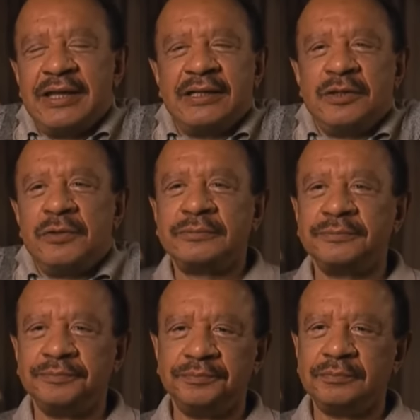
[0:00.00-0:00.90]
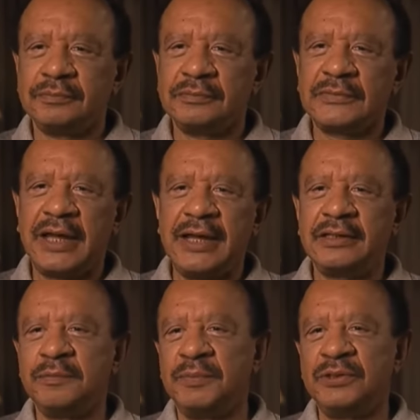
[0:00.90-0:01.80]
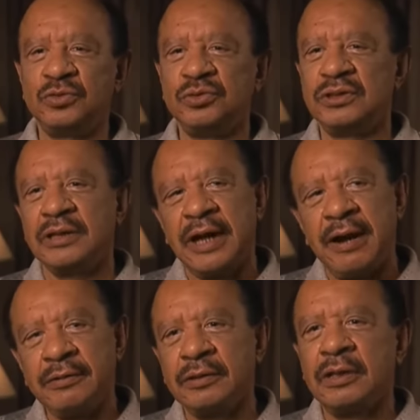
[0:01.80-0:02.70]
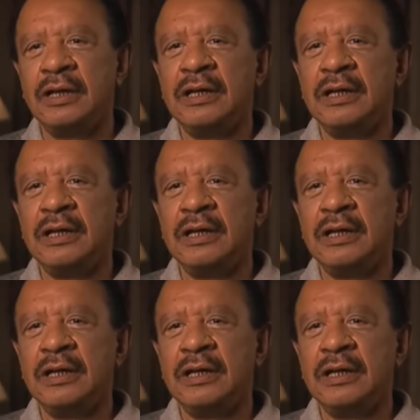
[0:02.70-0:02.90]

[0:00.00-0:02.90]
I had to do it. I had to be true to the character.